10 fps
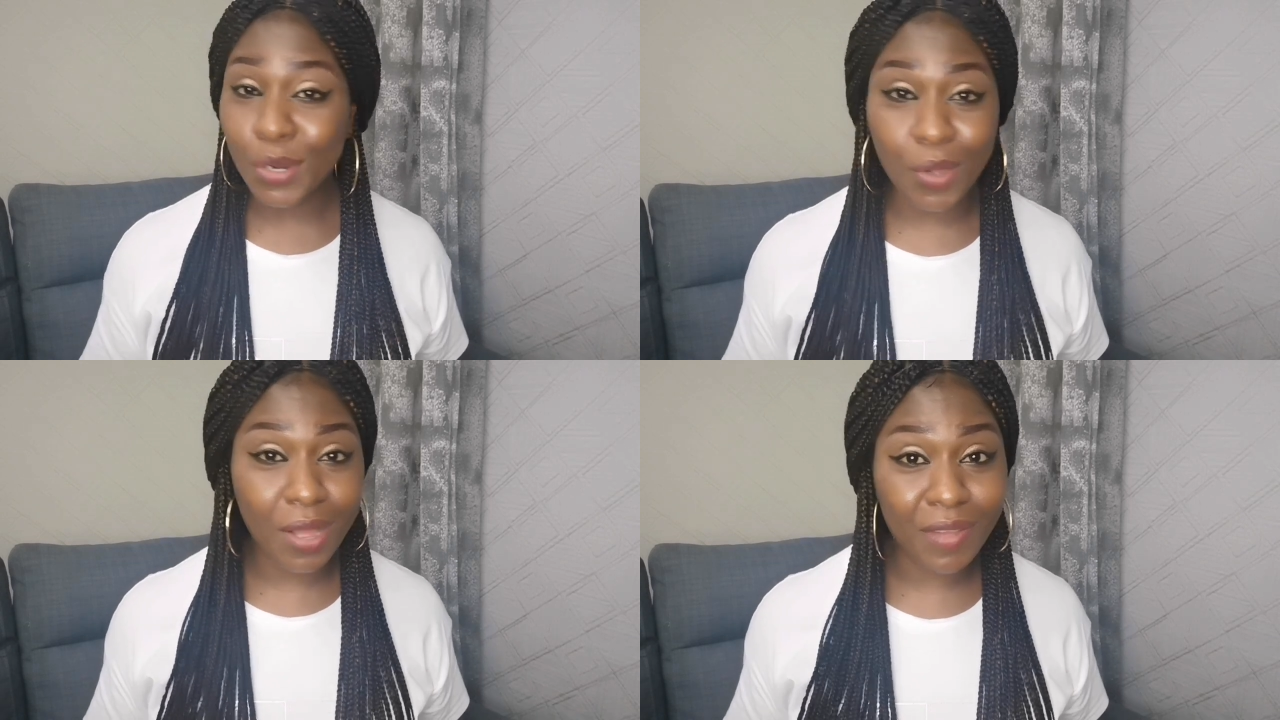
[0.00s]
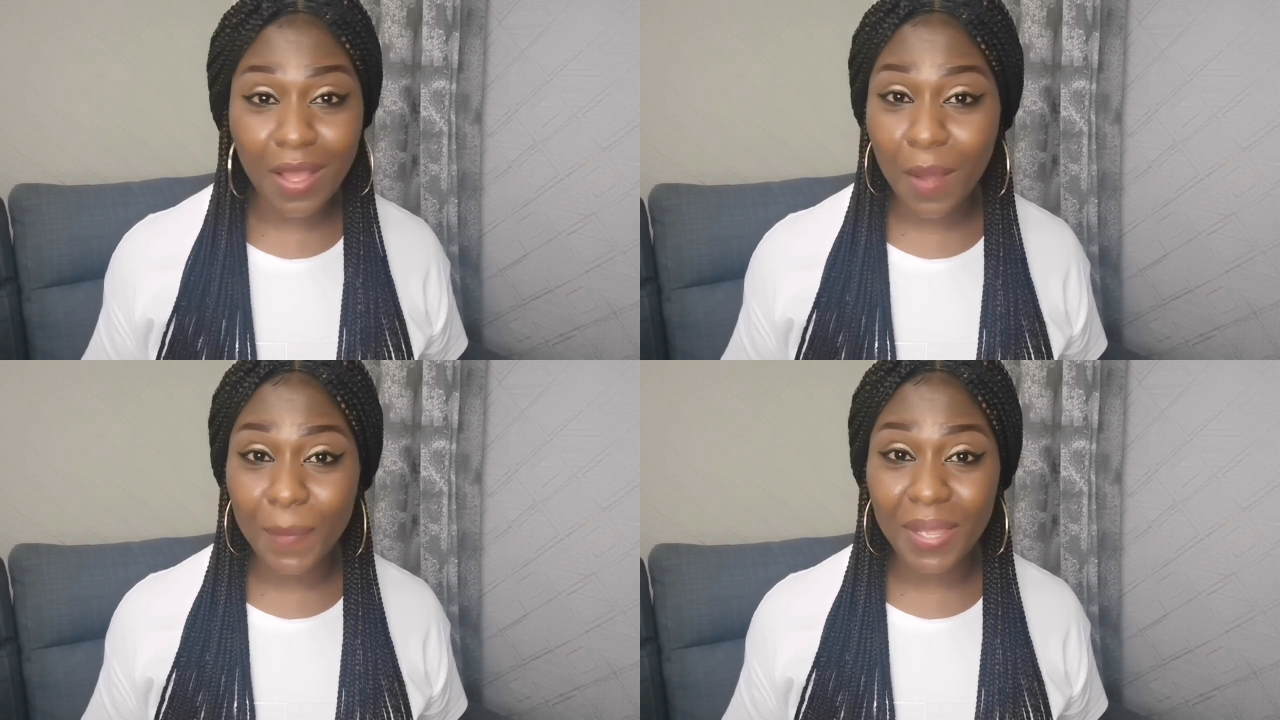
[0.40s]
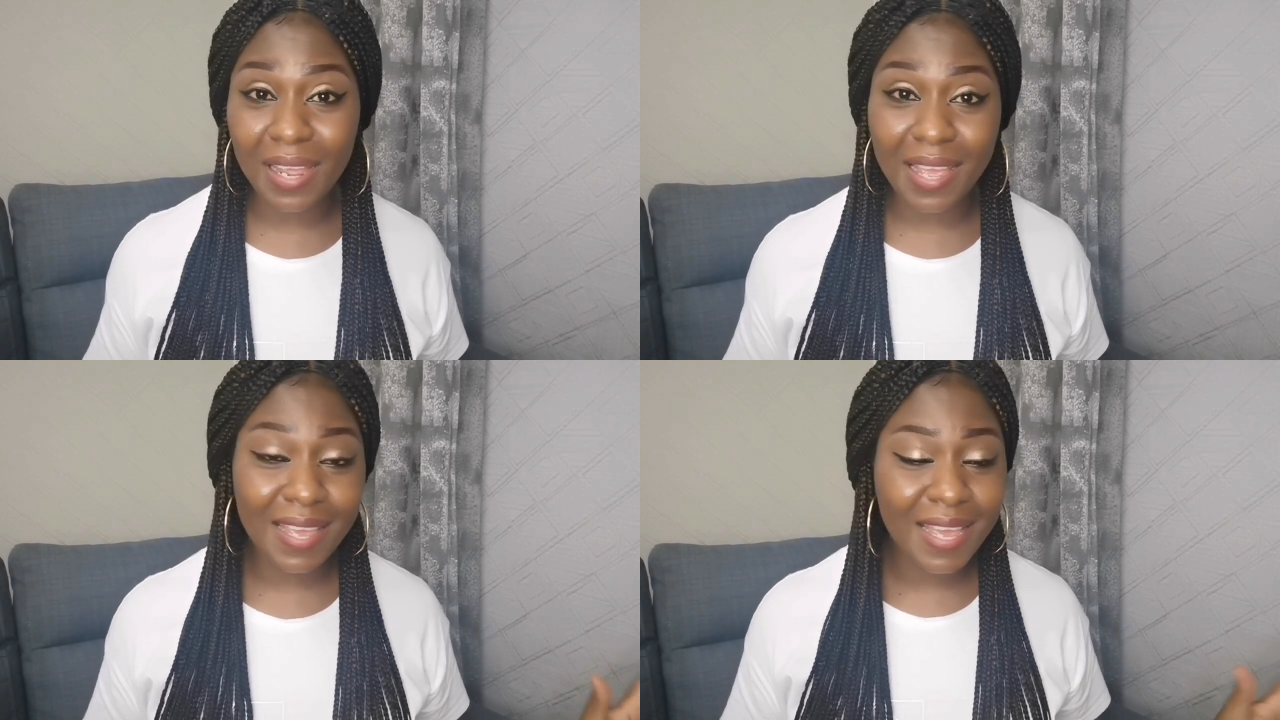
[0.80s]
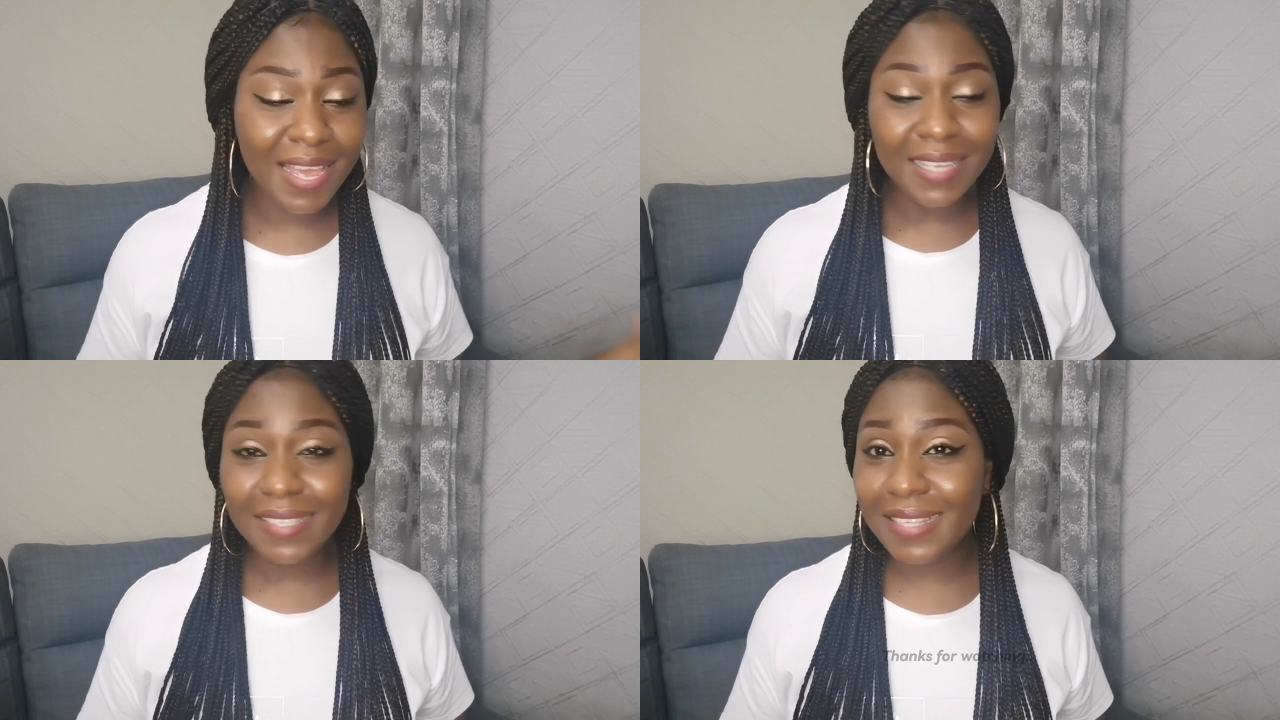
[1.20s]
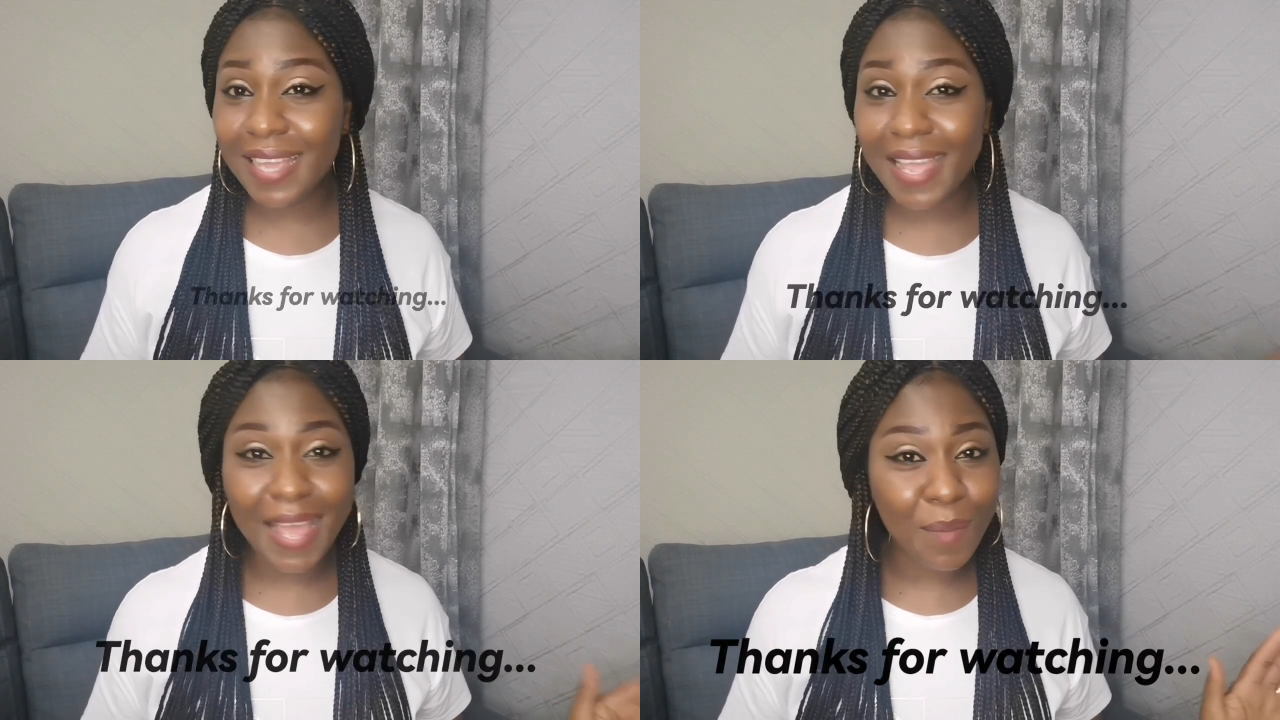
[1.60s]
Do have a happy day.
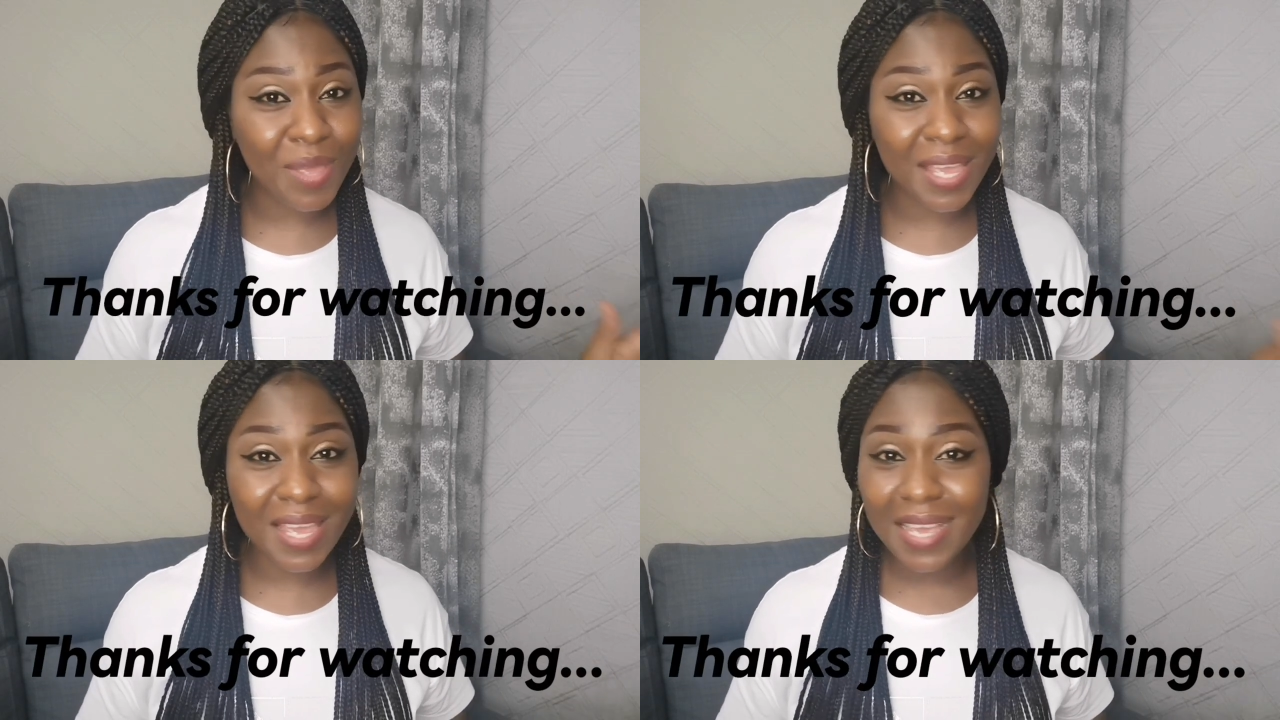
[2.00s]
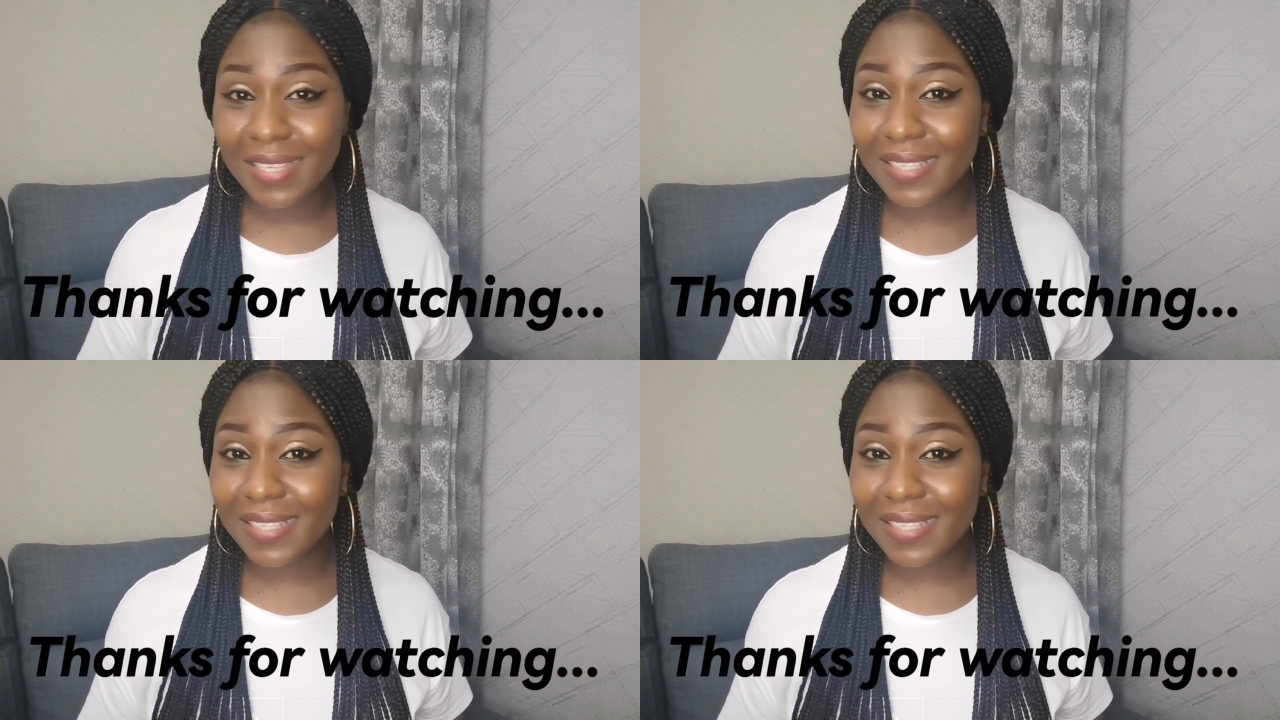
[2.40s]
Stay happy.